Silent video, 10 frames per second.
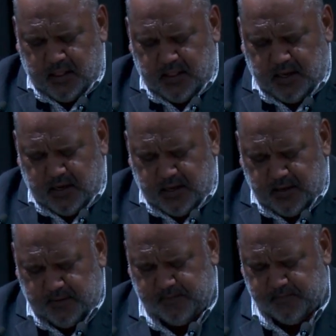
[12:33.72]

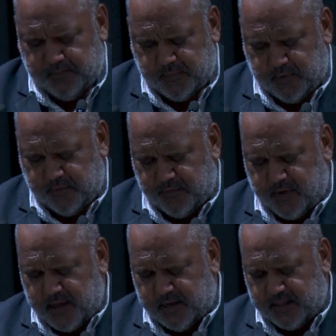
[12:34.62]
The
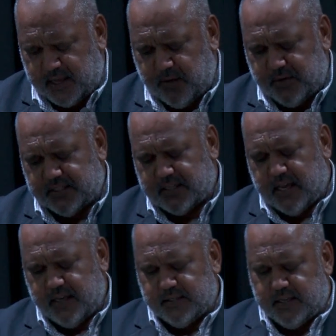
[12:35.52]
final thing I want to
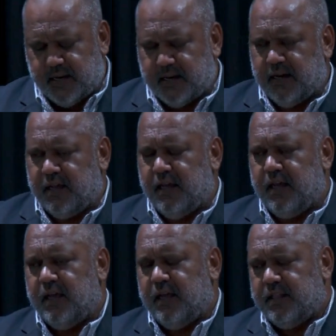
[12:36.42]
say is that
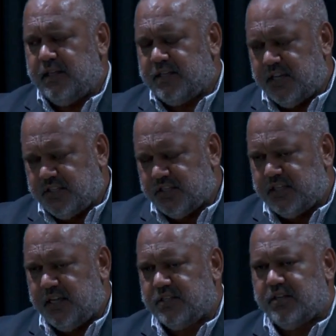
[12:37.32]
the teachers
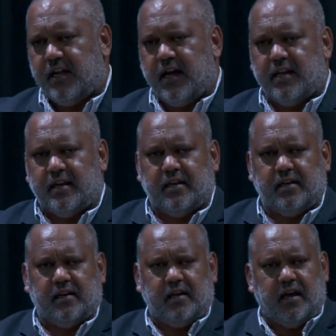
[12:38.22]
here tonight,
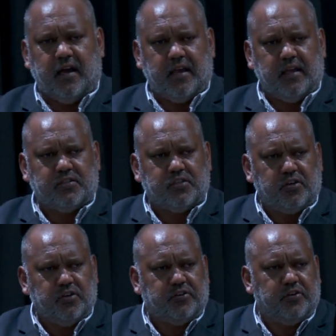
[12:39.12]
I
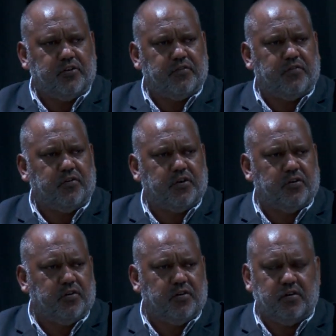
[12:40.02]
salute you for
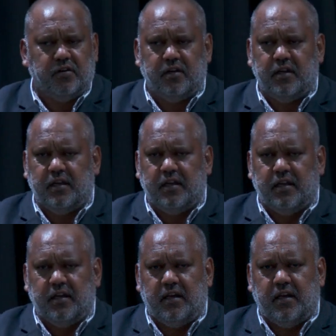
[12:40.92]
your
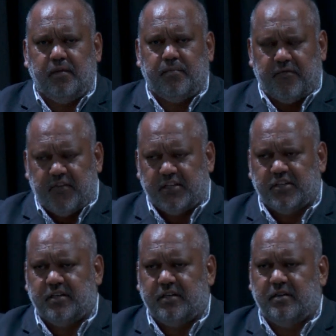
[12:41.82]

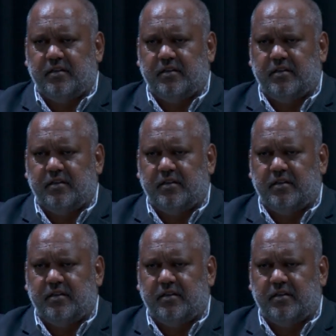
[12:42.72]
profession.